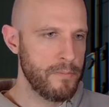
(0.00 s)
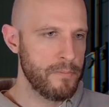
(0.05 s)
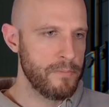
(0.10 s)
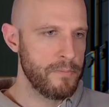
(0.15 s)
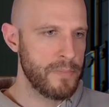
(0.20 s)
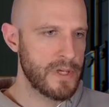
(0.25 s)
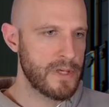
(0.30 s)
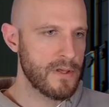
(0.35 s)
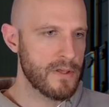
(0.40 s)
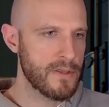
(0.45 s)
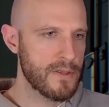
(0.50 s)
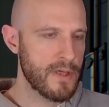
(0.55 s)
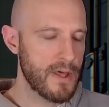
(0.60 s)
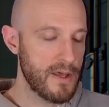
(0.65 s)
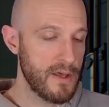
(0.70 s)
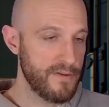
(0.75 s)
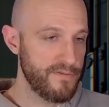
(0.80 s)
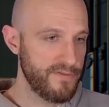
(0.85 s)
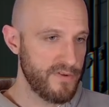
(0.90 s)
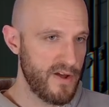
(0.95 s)
because I
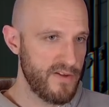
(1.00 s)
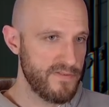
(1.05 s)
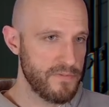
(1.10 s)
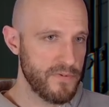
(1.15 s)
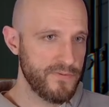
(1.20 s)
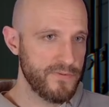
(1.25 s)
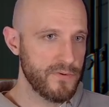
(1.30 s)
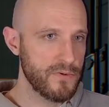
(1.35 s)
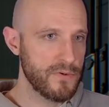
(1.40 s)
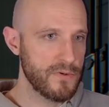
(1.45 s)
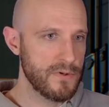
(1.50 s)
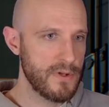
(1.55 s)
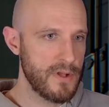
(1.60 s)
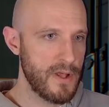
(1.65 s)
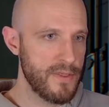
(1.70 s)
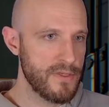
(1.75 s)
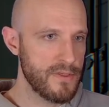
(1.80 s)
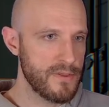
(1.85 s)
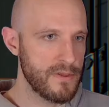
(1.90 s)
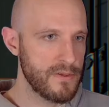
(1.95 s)
had 5 before,
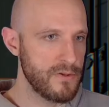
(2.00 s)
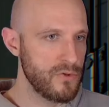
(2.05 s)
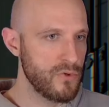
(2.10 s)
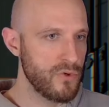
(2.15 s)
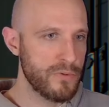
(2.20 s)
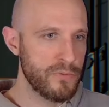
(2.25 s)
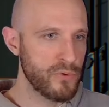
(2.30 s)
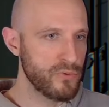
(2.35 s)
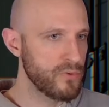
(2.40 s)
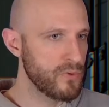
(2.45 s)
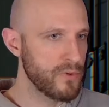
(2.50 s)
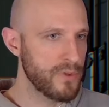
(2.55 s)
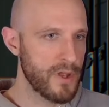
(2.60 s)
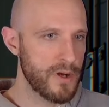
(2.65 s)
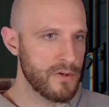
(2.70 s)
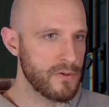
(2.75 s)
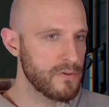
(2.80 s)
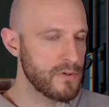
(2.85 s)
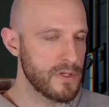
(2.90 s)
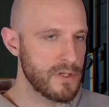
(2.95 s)
and the normal rule that I
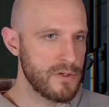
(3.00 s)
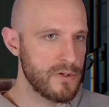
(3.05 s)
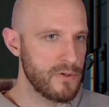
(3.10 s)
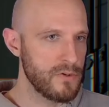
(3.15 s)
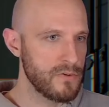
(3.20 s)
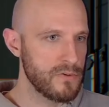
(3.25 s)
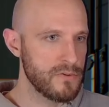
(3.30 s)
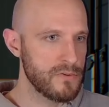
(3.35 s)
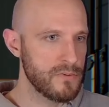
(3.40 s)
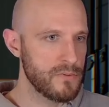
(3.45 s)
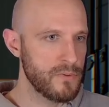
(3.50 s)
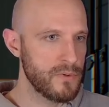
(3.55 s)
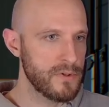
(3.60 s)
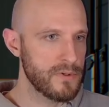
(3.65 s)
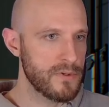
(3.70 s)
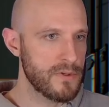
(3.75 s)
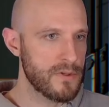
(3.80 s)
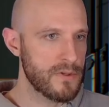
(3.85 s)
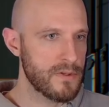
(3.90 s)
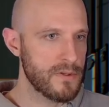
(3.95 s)
already knew
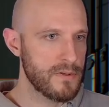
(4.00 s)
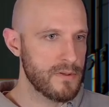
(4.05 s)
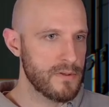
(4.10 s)
was